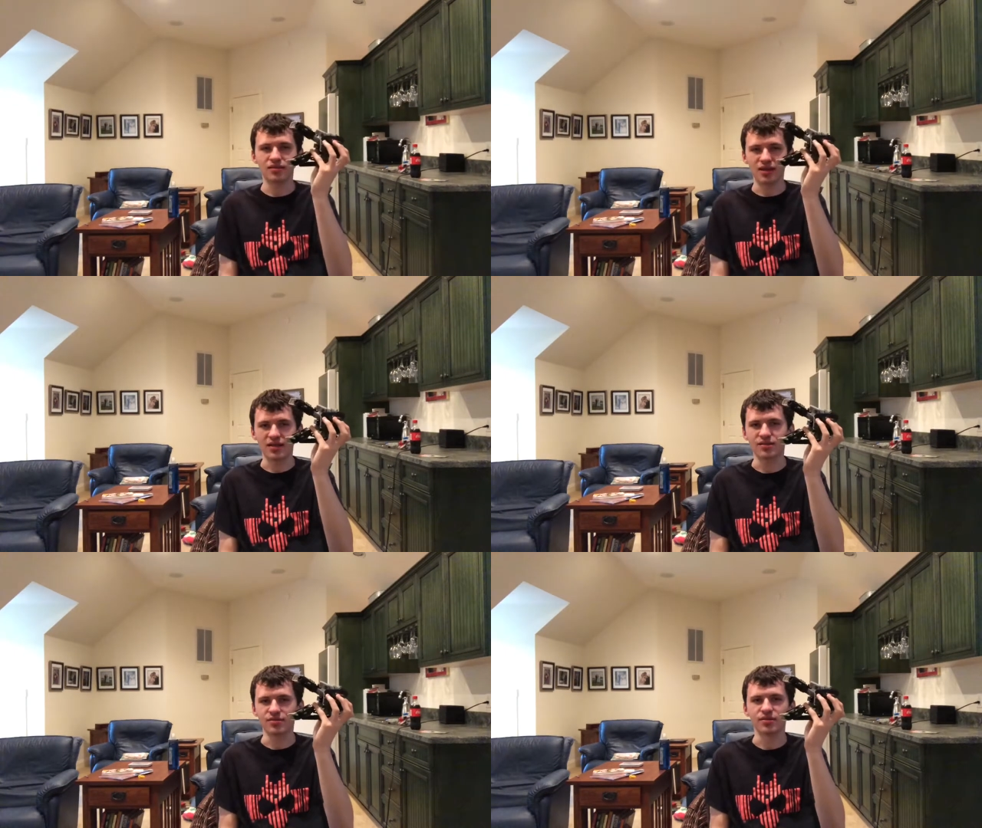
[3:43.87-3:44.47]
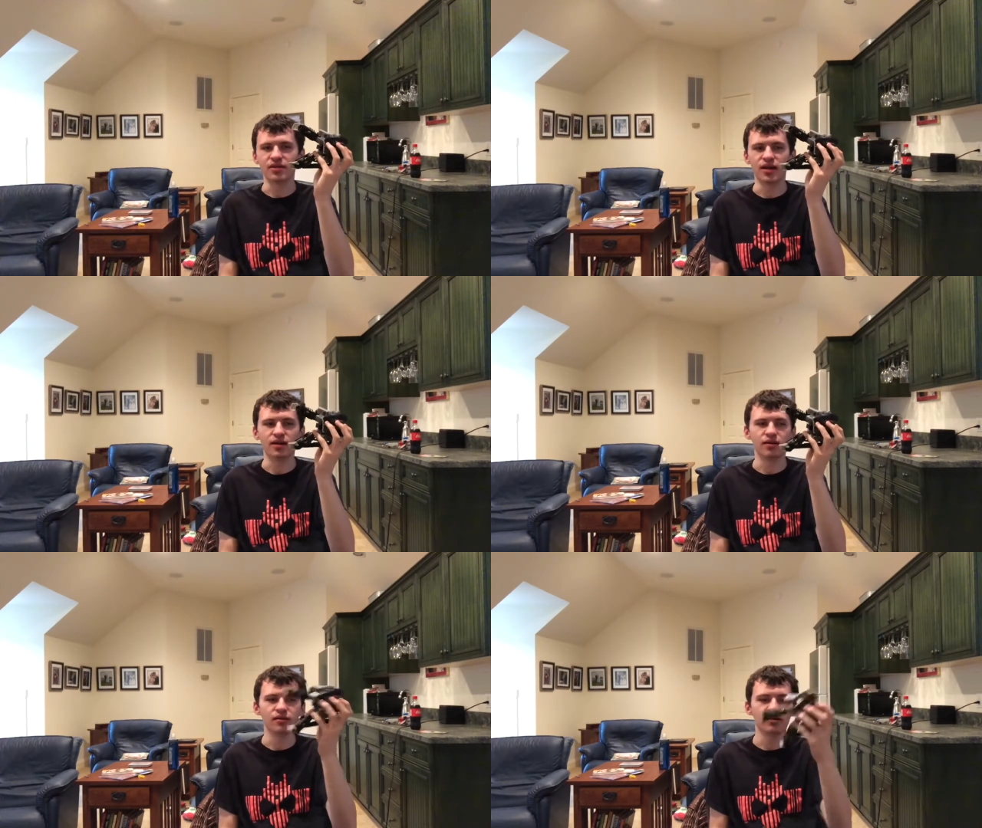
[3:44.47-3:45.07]
as you can
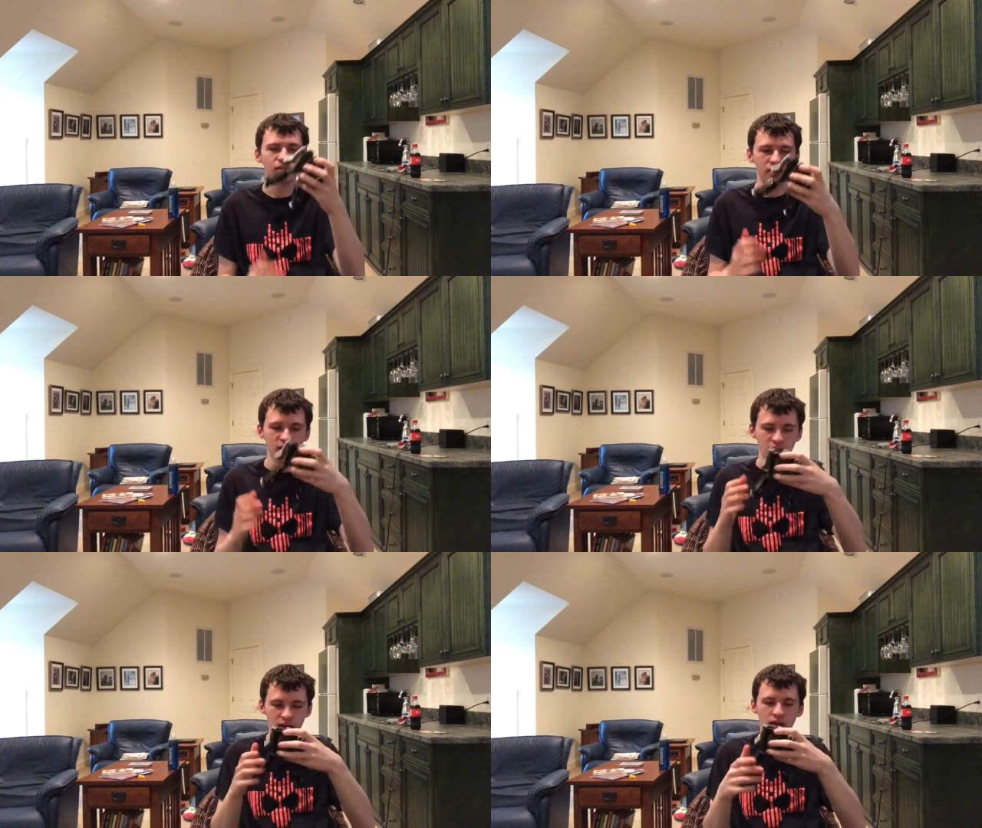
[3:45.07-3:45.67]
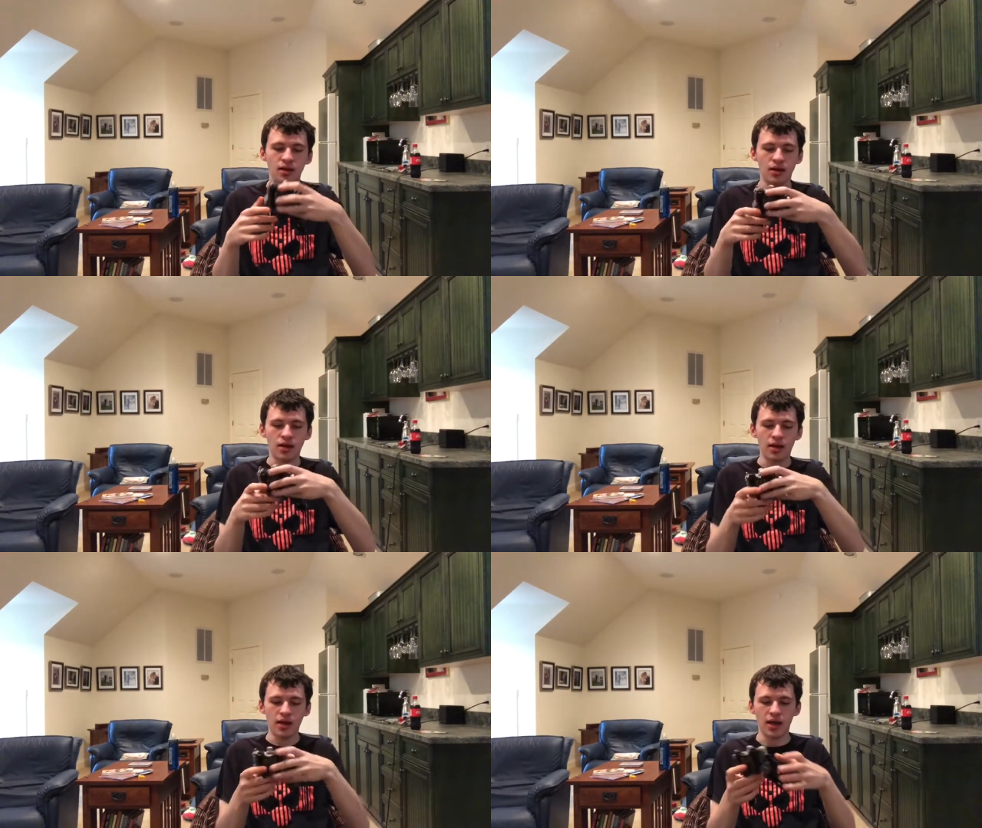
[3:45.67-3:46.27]
hear,
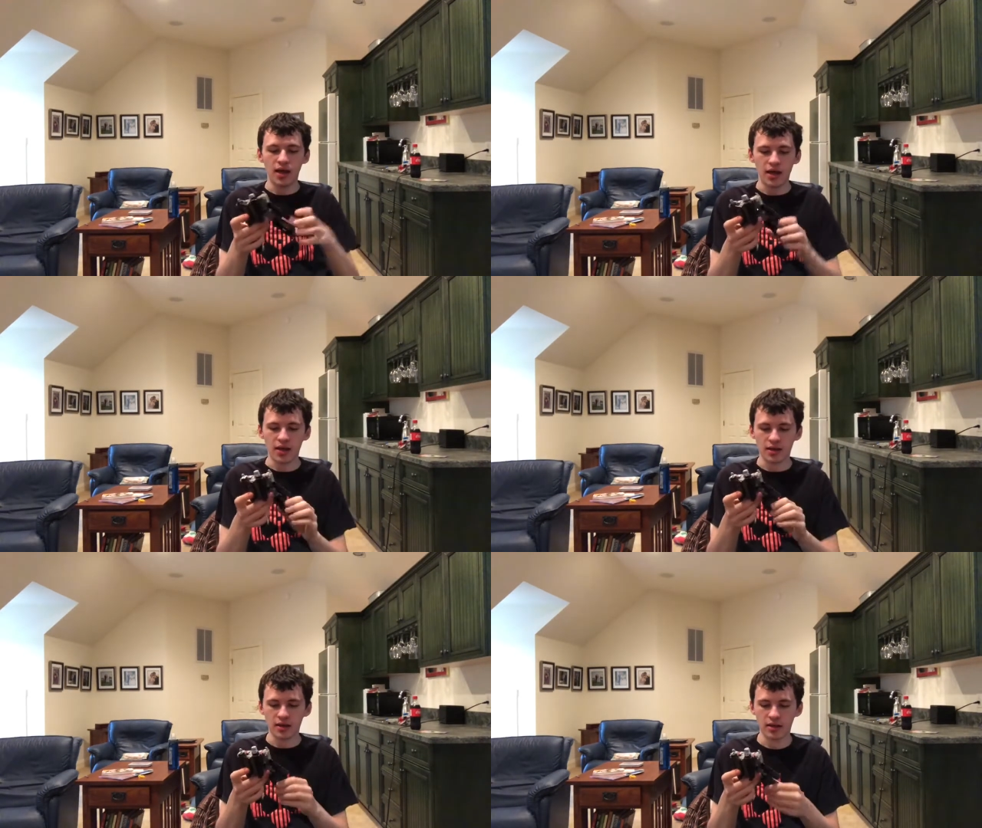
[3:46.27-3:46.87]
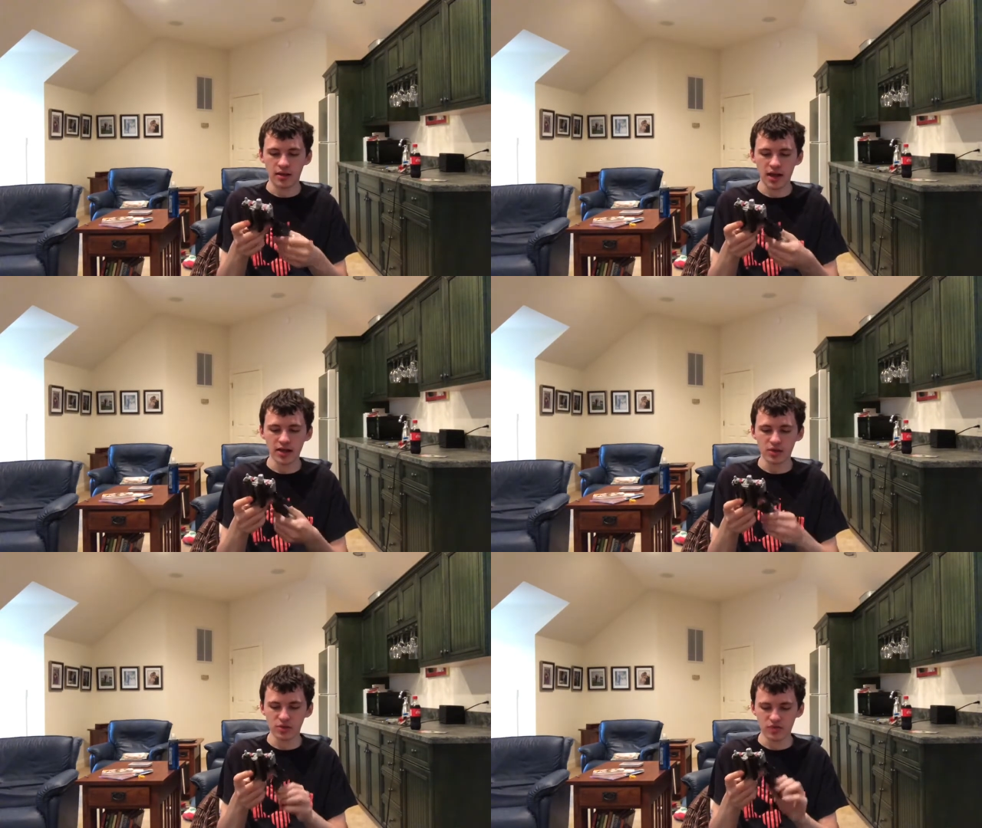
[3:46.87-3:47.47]
a
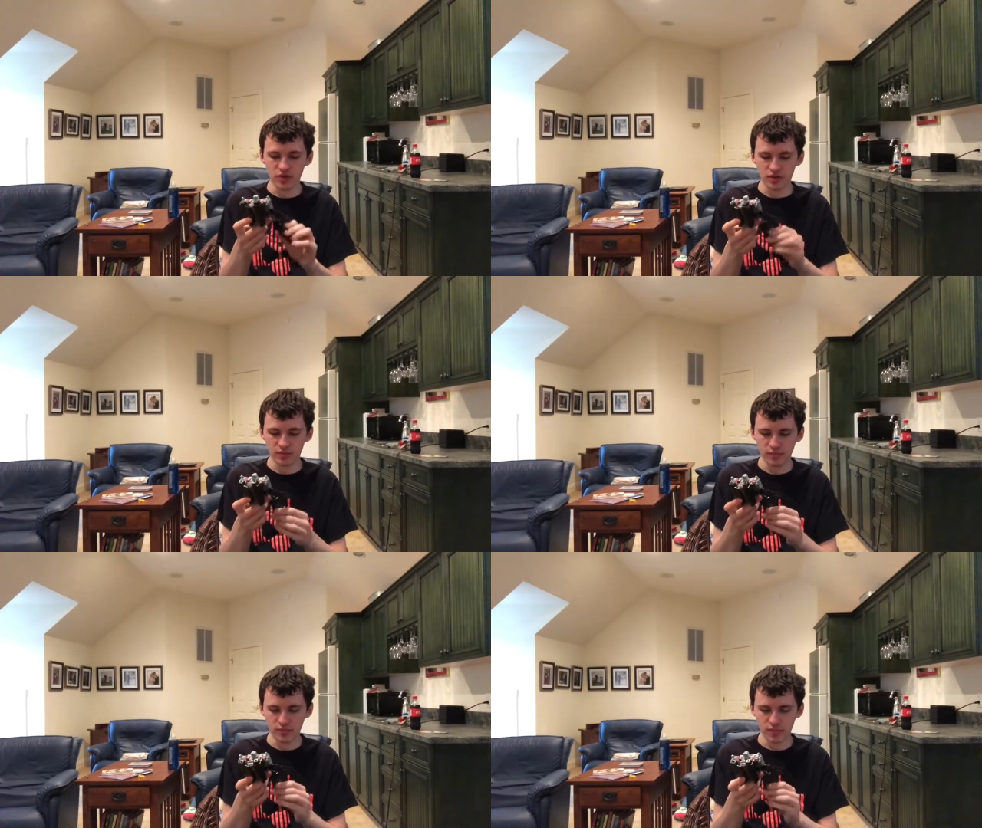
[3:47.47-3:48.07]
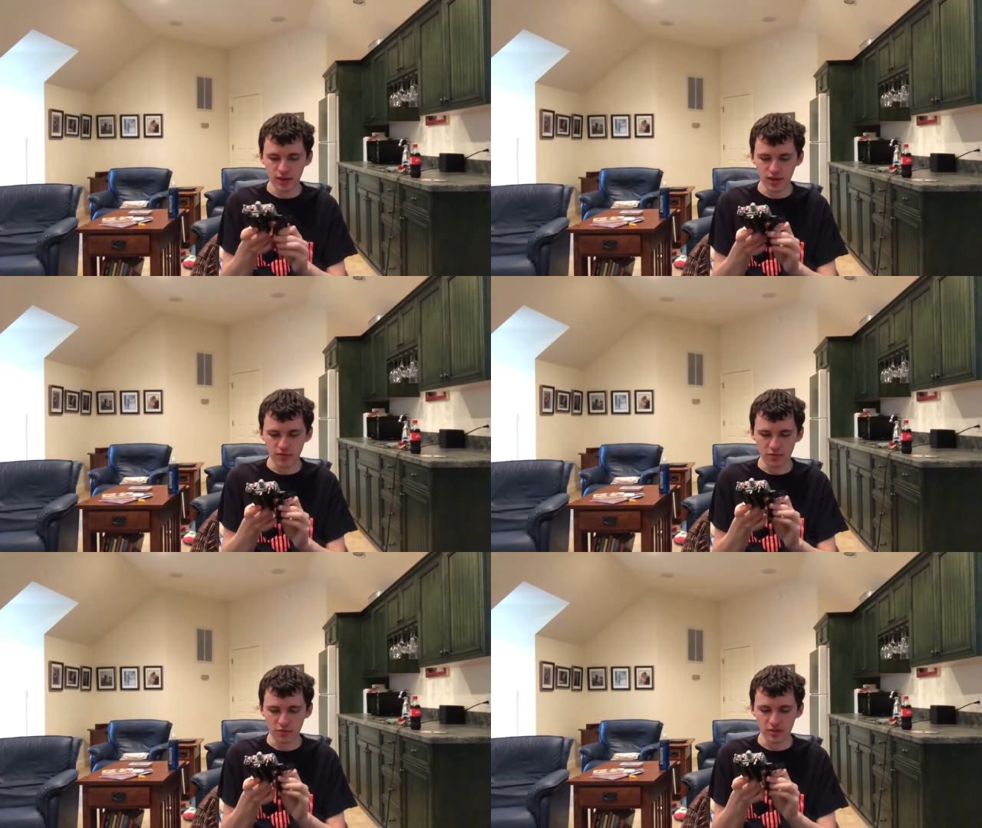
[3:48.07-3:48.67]
thigh swivel, and
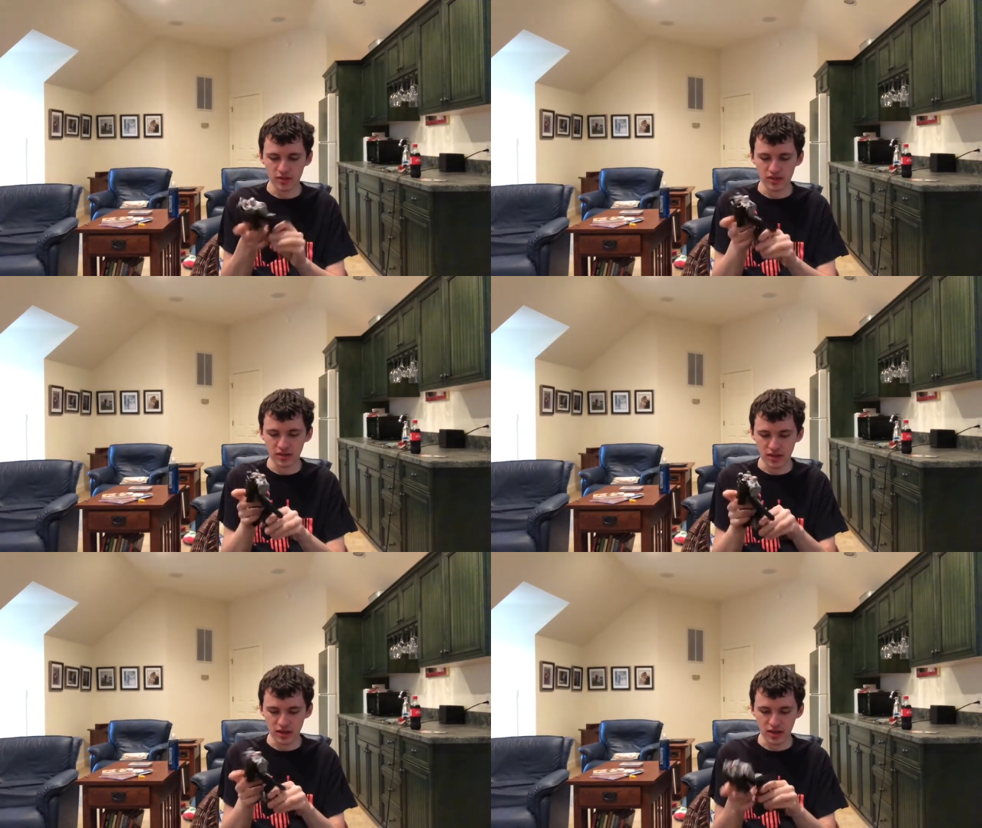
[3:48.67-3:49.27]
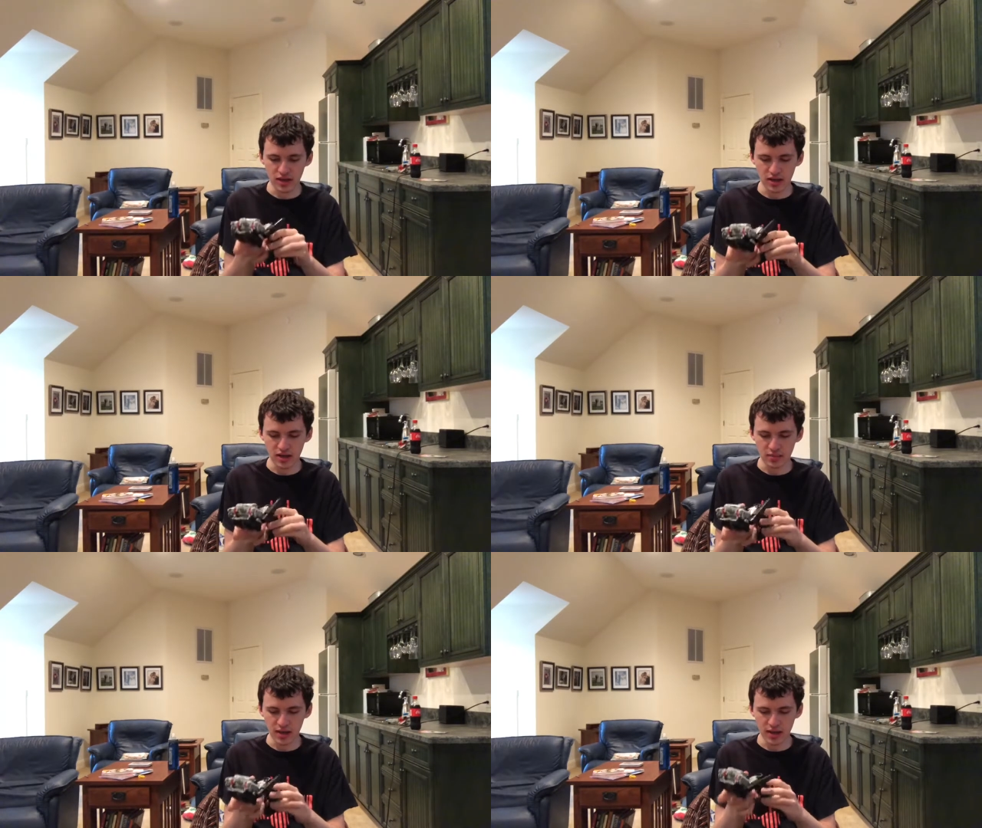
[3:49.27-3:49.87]
of course a
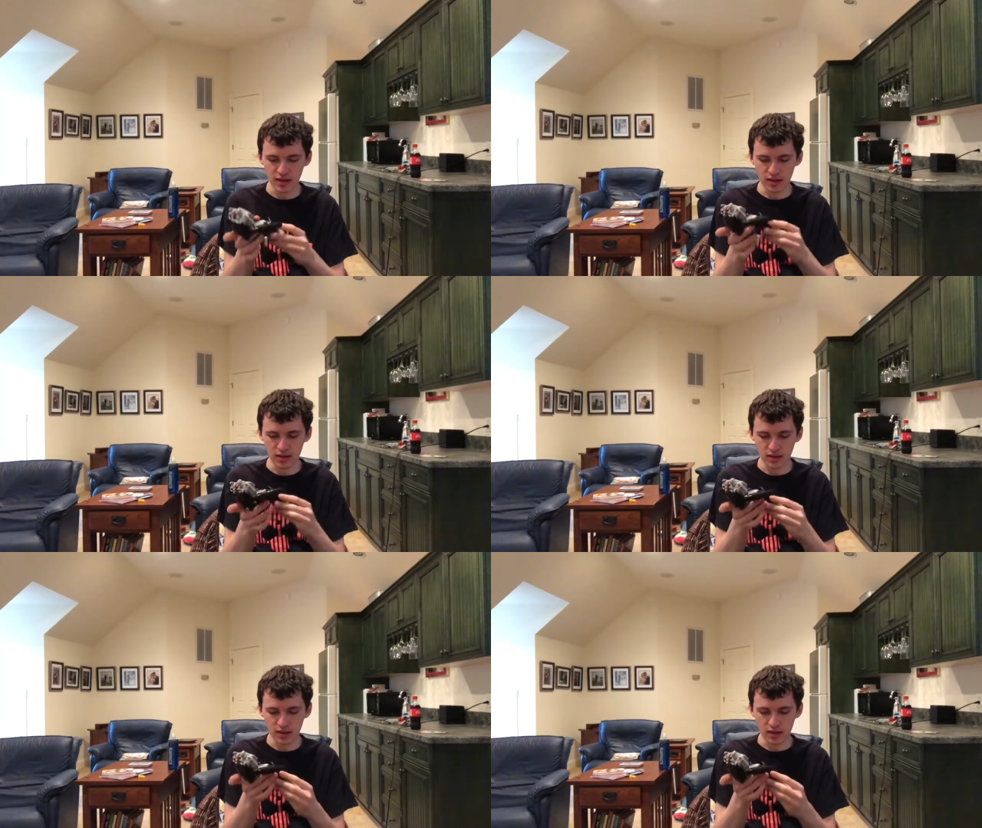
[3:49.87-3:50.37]
knee bend,